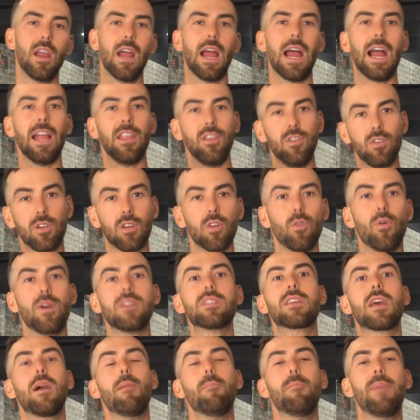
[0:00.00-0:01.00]
and you can always
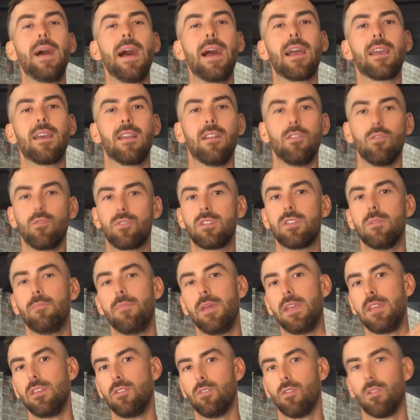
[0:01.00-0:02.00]
come back and look to
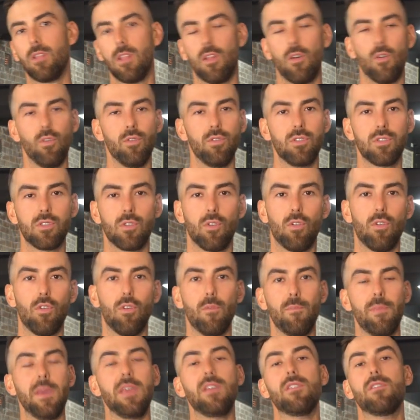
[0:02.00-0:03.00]
beat your loads or
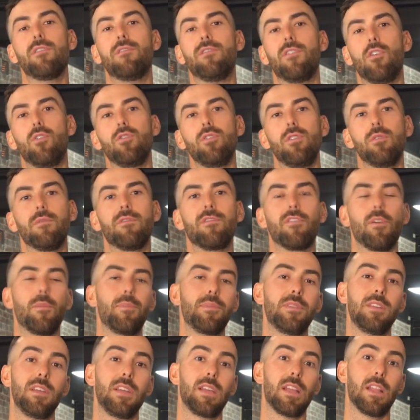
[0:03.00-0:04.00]
beat your volume for a
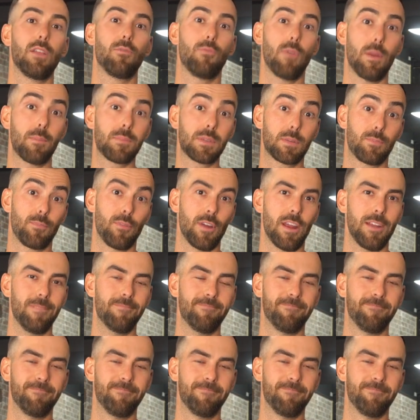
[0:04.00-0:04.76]
particular rep spread.